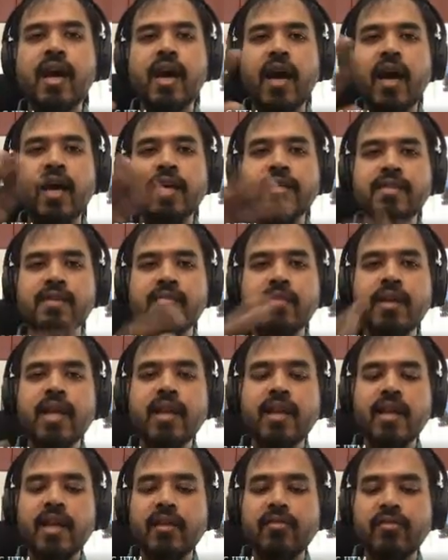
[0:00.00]
And
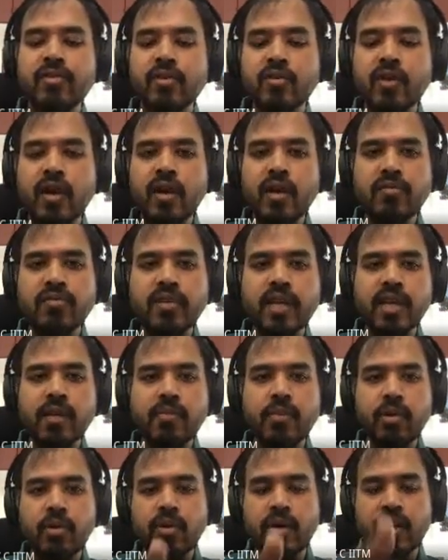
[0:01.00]
similarly, if you sort of think
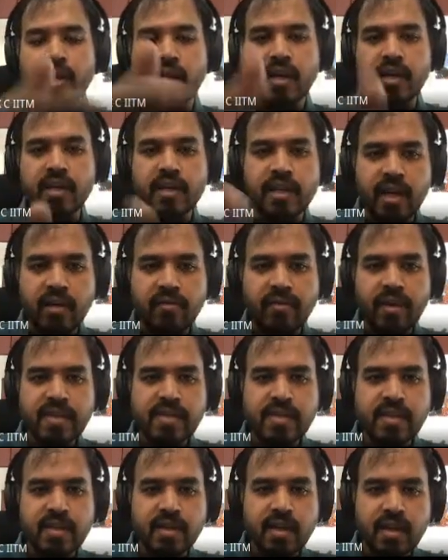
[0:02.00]
about the
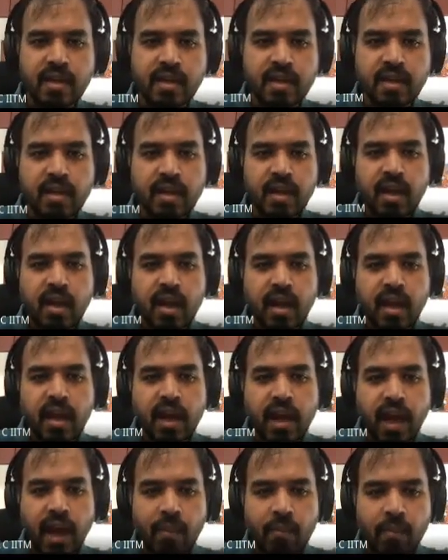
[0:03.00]
effects here,
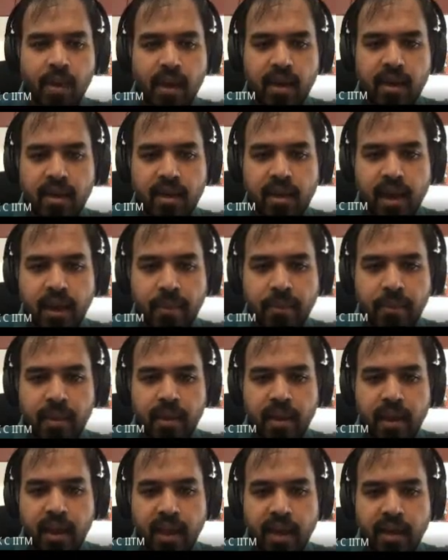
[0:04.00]

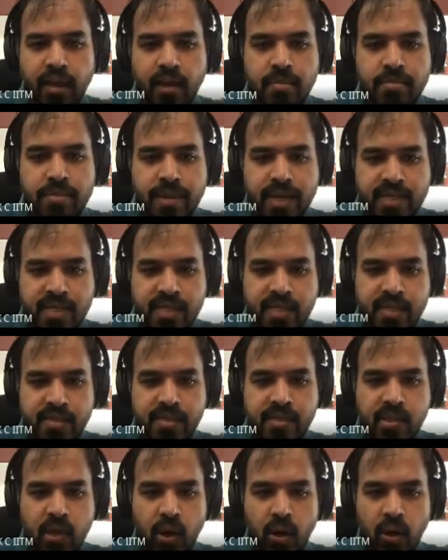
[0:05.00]
ML
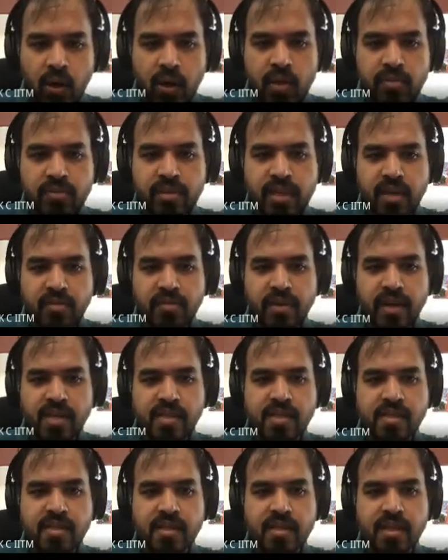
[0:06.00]
encompasses all of the
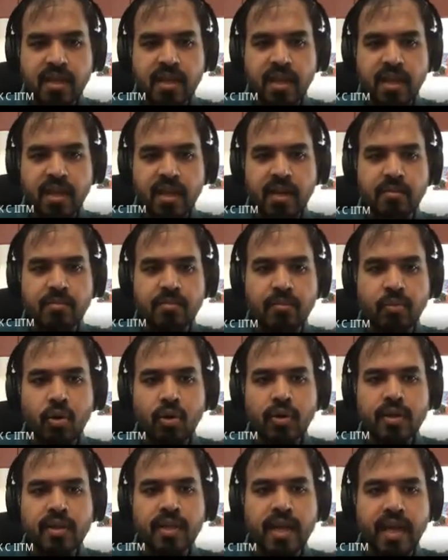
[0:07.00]
effects that are in
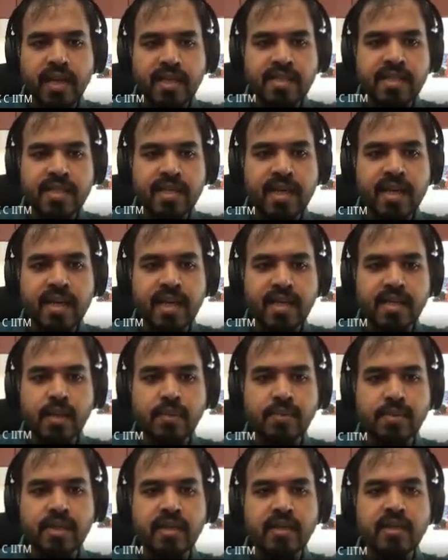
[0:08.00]
both ST and
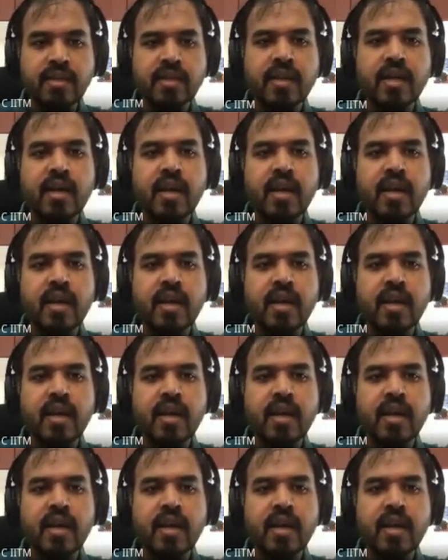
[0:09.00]
exception.